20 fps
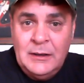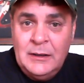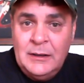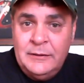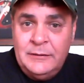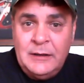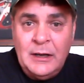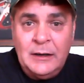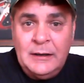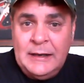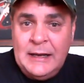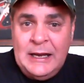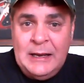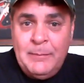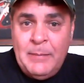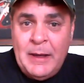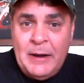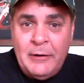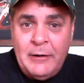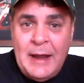Doesn't get any
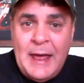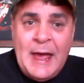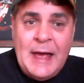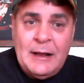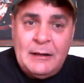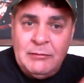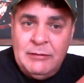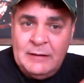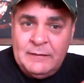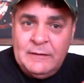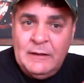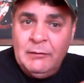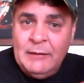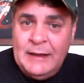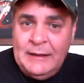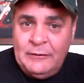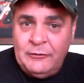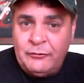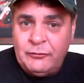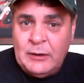better than that. Click the
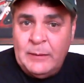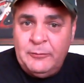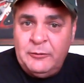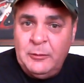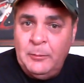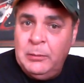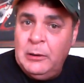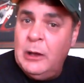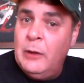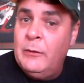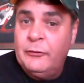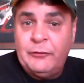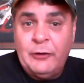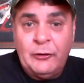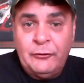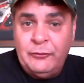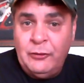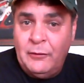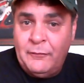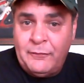link in the description below. There's
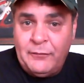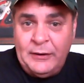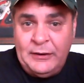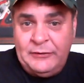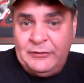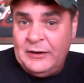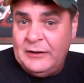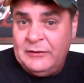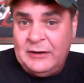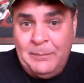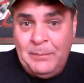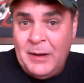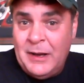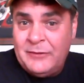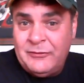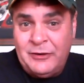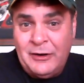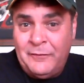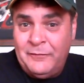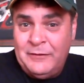also a free
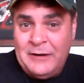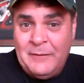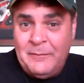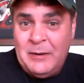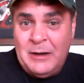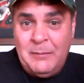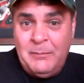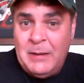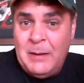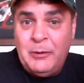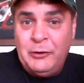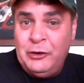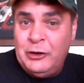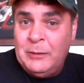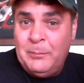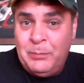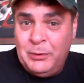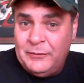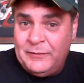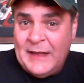$60 there. If you've never been a member, you can
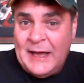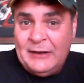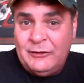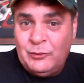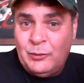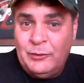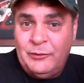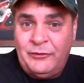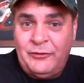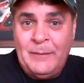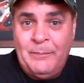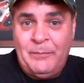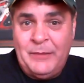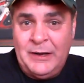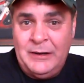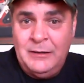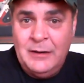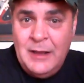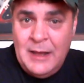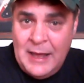put that towards something.
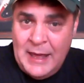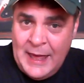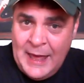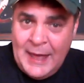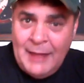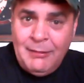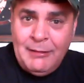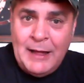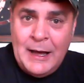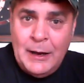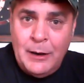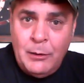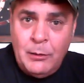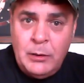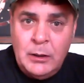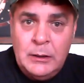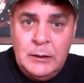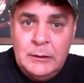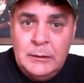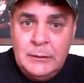
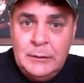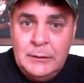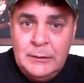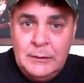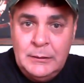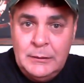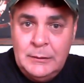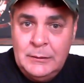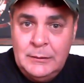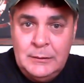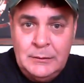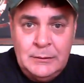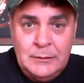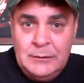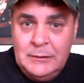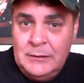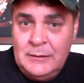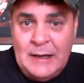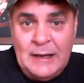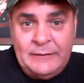Hello!
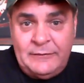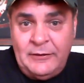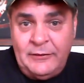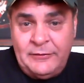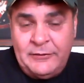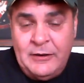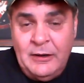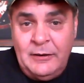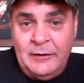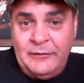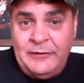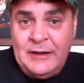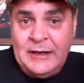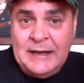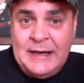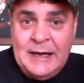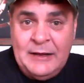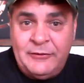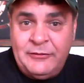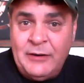That's as good as it
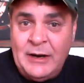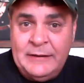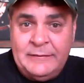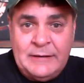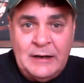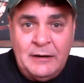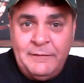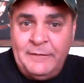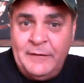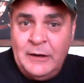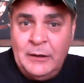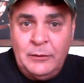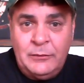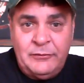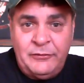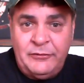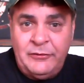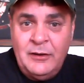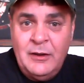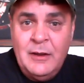gets right there,
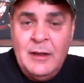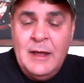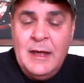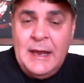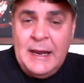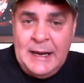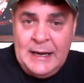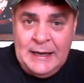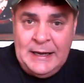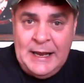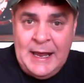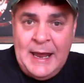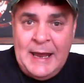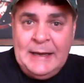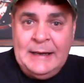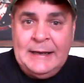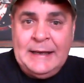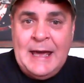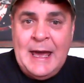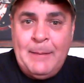folks. Any
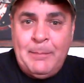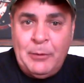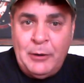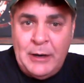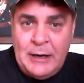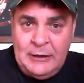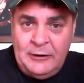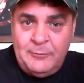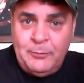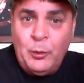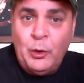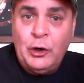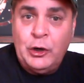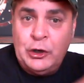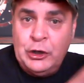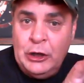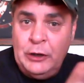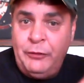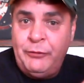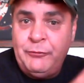handicapper, any sport,
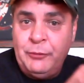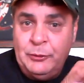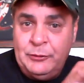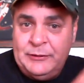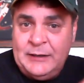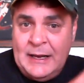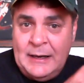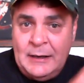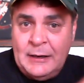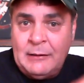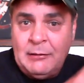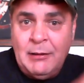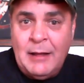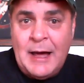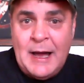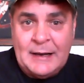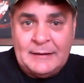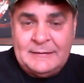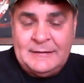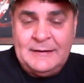good through 10
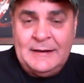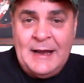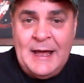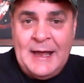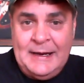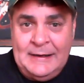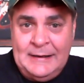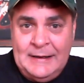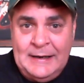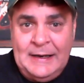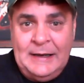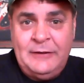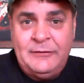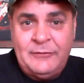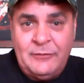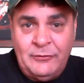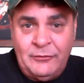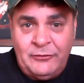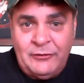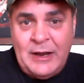o'clock tonight,
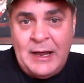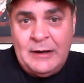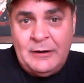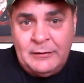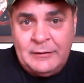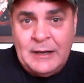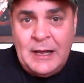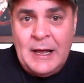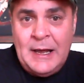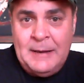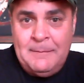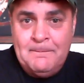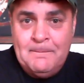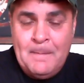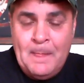Eastern Standard Time.